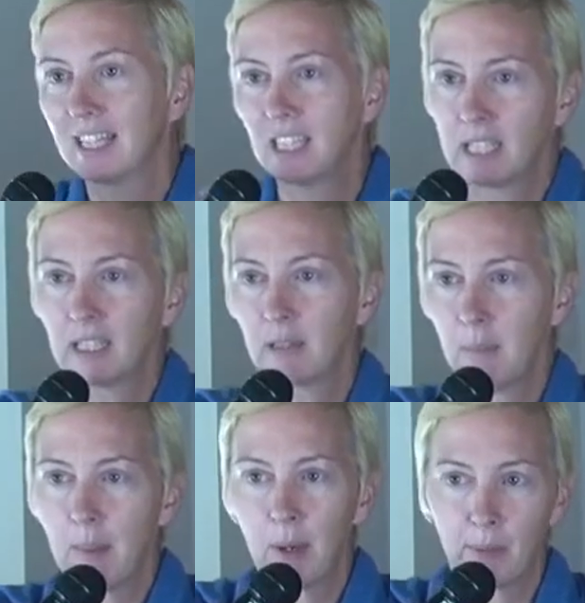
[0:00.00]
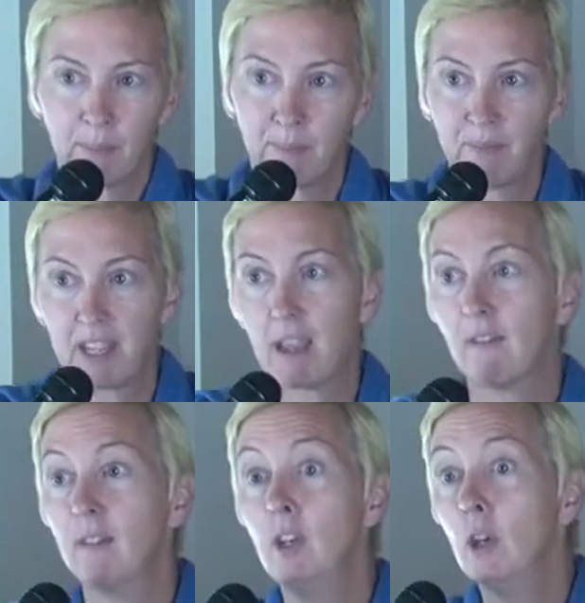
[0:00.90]
didn't get the memo. They
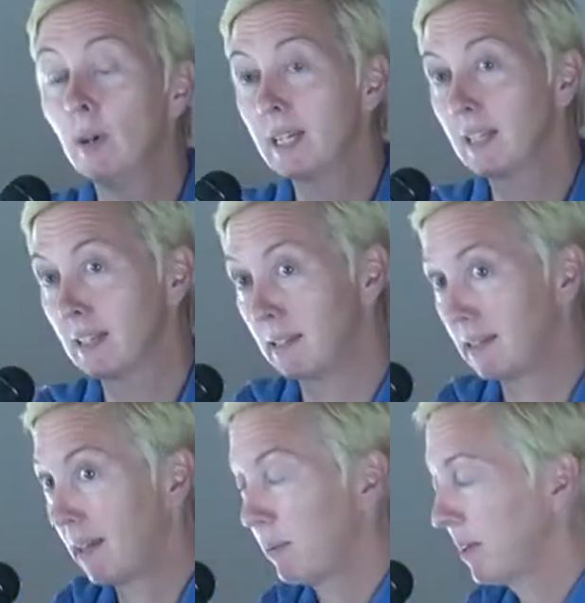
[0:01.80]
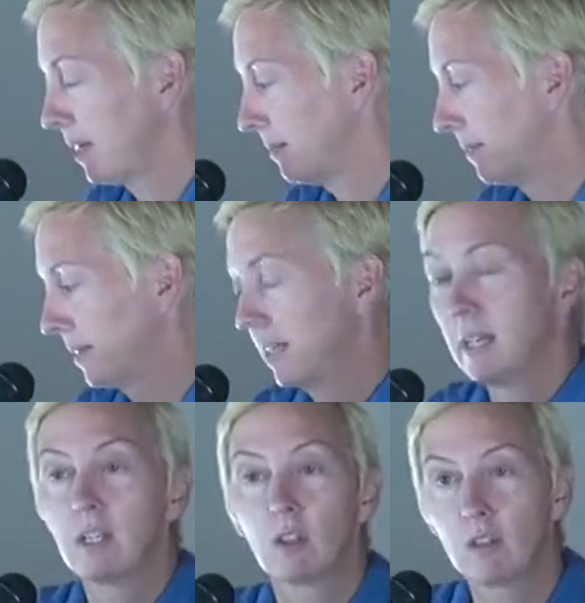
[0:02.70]
have no idea this is happening.
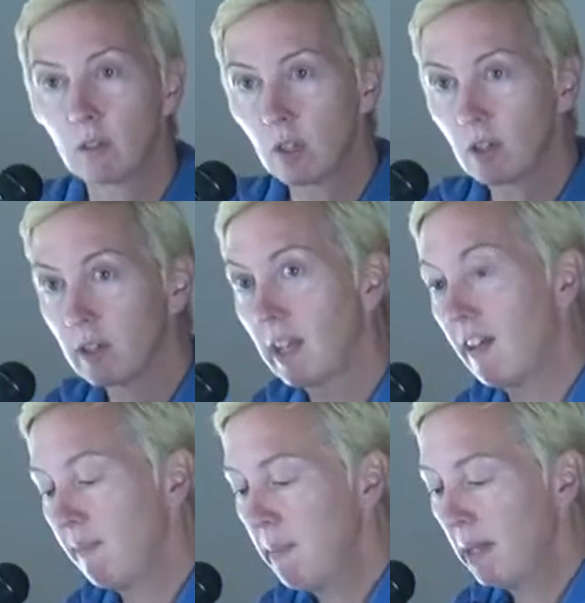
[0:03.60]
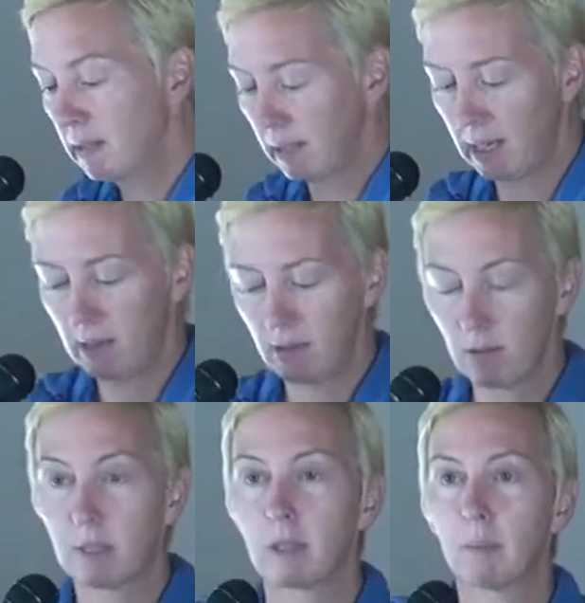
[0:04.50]
So they're starting to have
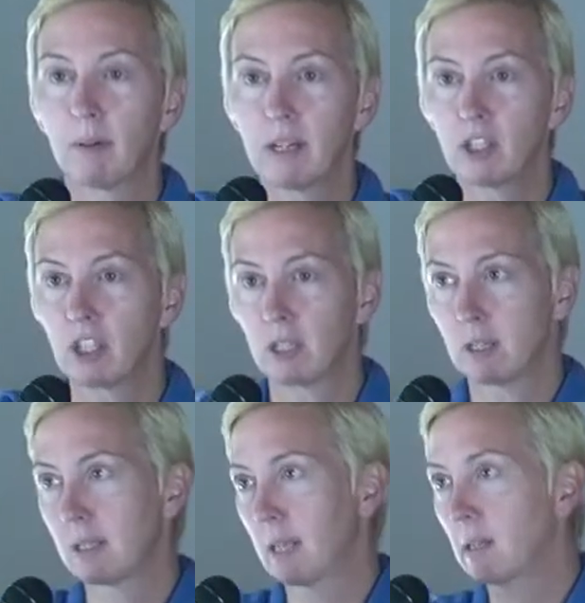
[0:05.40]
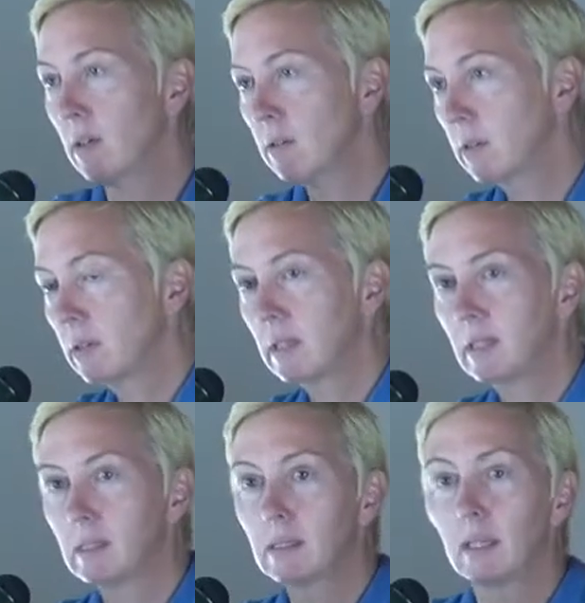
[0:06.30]
meltdowns, depression,
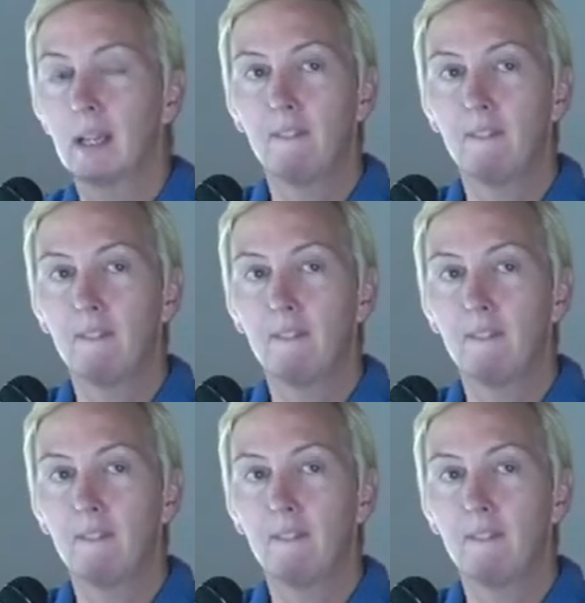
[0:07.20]
psychosis,